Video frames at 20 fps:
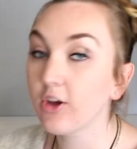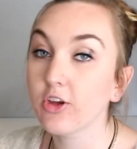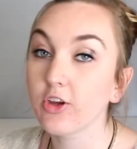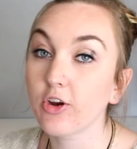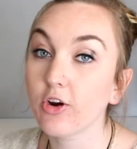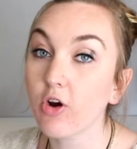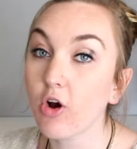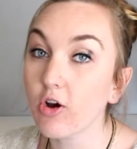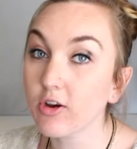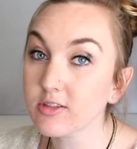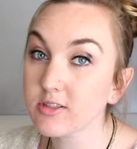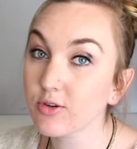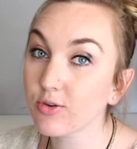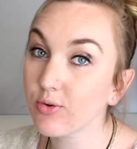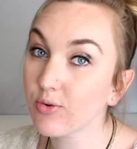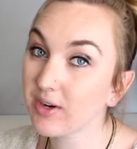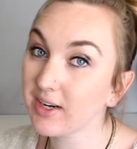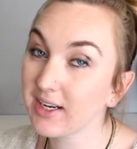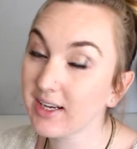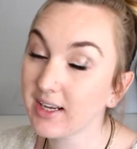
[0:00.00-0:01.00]
You're also
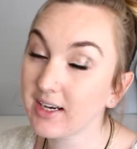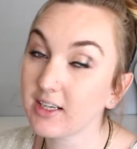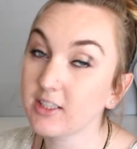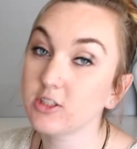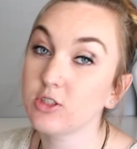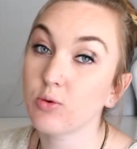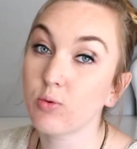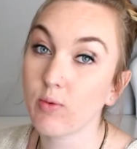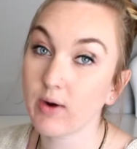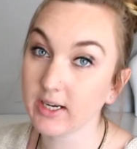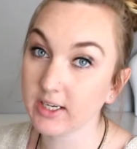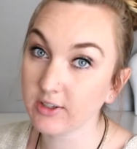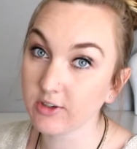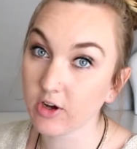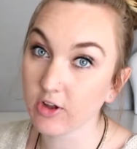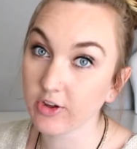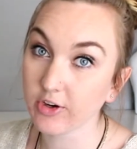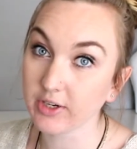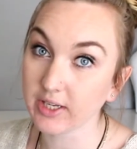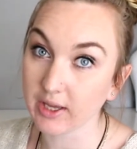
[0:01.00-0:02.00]
going to get a
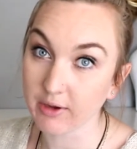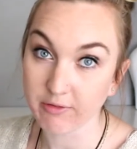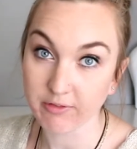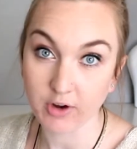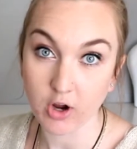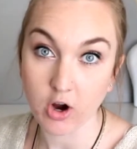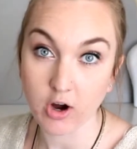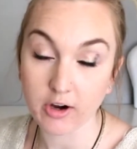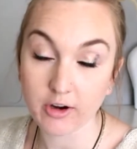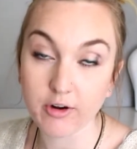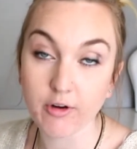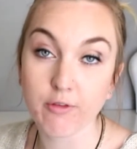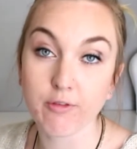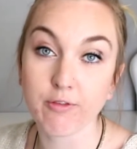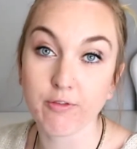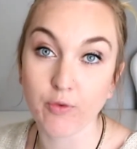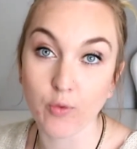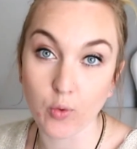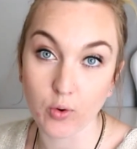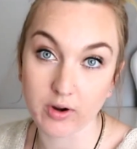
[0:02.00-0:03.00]
$20 gift card
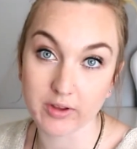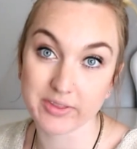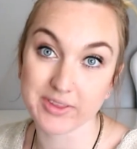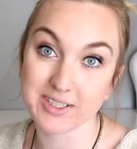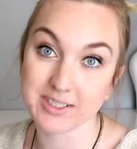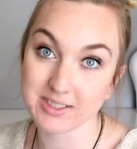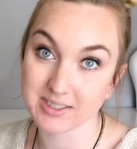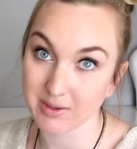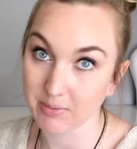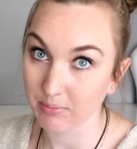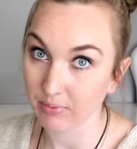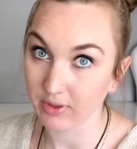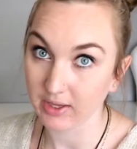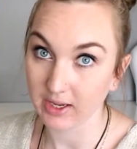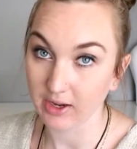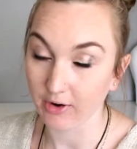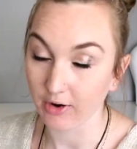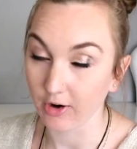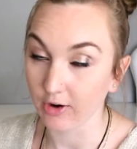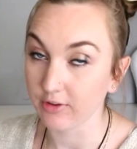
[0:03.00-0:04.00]
for the
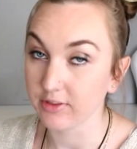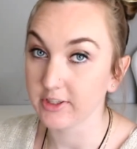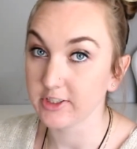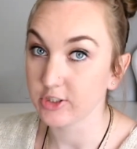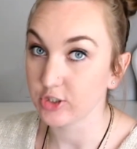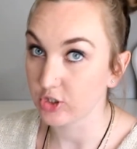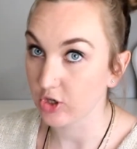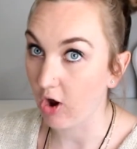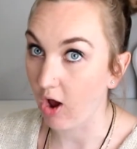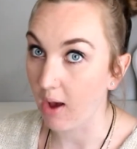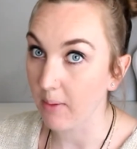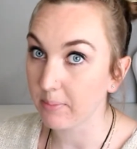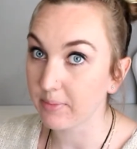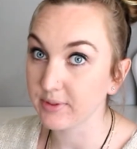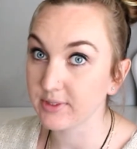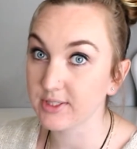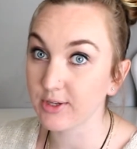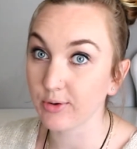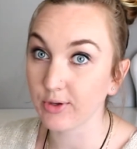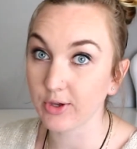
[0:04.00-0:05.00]
Simply Earth shop.
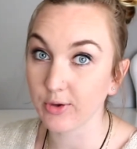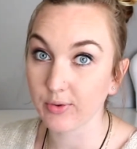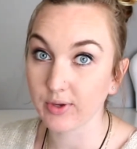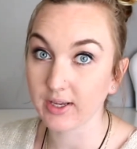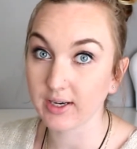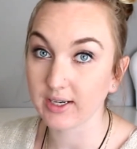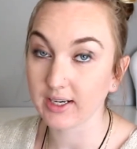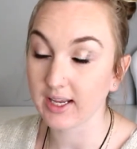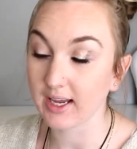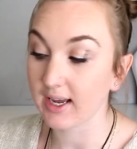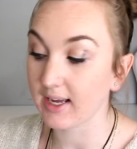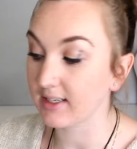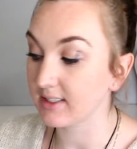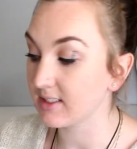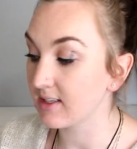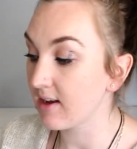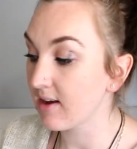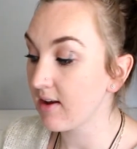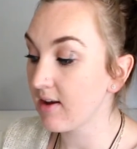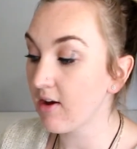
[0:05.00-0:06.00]
So you can get